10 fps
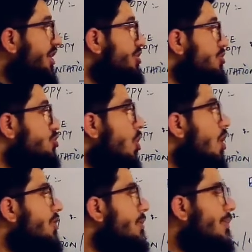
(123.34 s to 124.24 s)
radiations
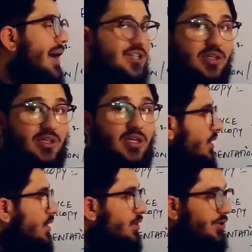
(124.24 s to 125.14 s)
on the matter,
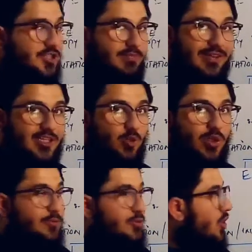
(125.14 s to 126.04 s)
this matter
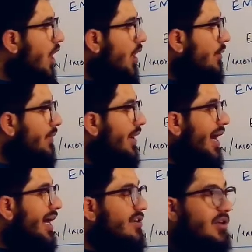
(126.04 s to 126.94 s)
will absorb
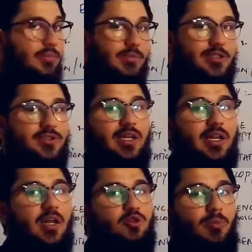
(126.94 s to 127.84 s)
and emit the
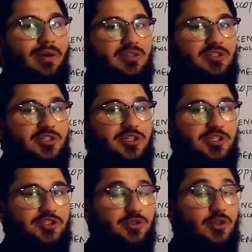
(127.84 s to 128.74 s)
electromagnetic
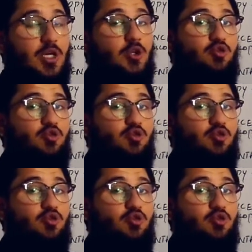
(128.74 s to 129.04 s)
radiation.